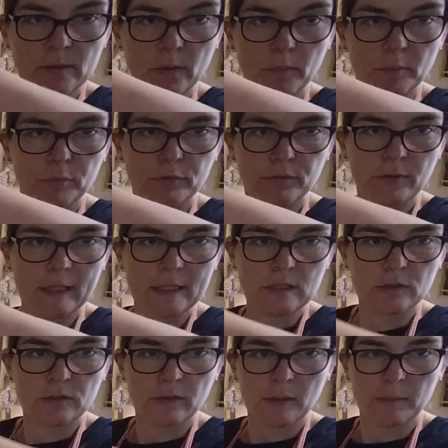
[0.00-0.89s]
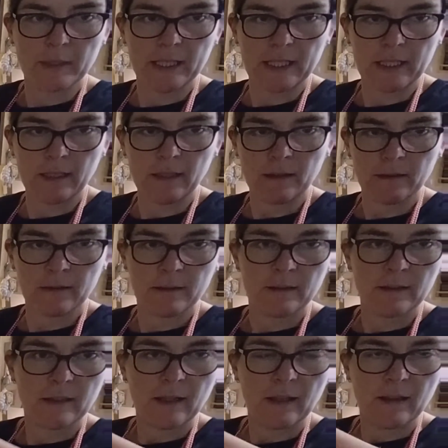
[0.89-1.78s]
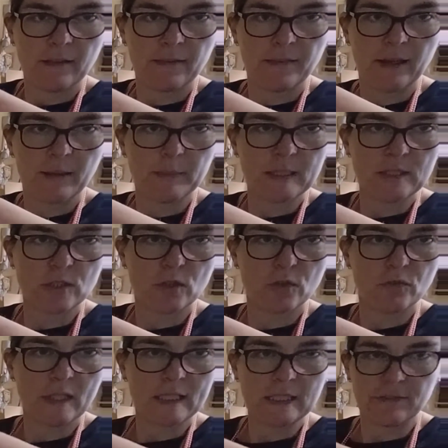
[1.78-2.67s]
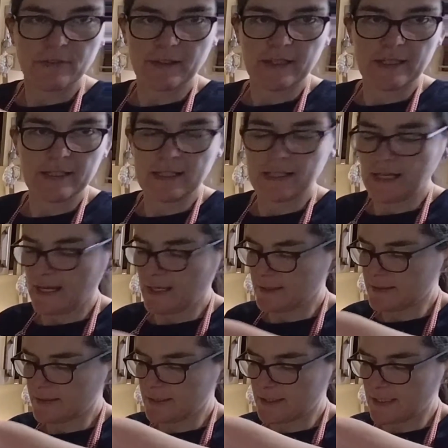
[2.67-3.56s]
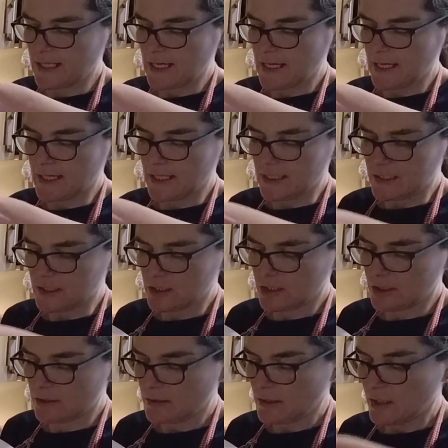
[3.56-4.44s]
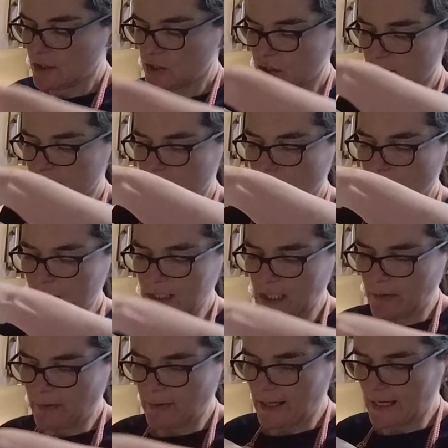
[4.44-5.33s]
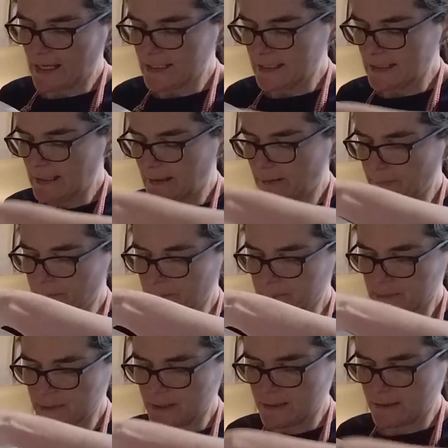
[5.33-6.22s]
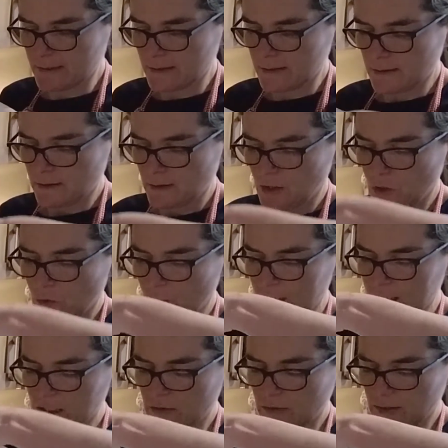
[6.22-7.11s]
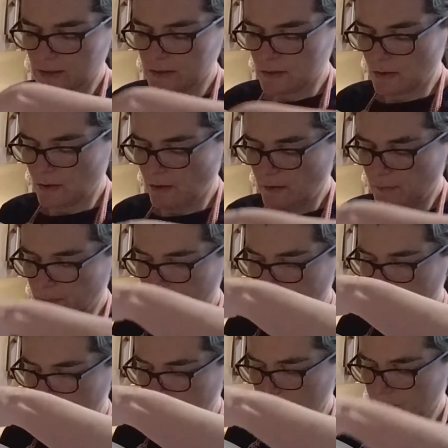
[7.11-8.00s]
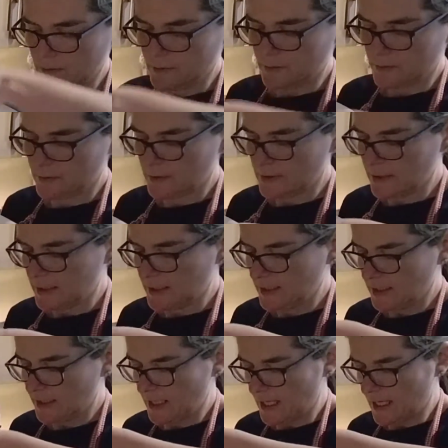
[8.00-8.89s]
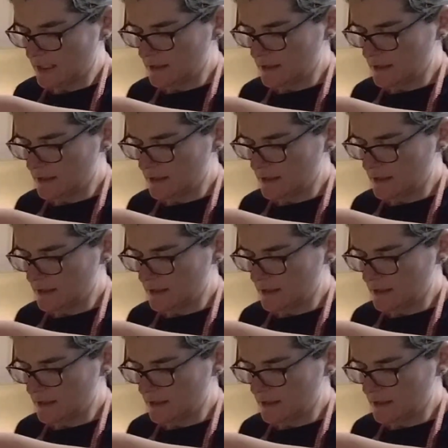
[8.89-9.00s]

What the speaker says: breadcrumby, that means you're ready for the next stage. Just squish out any lumps which are at the top, then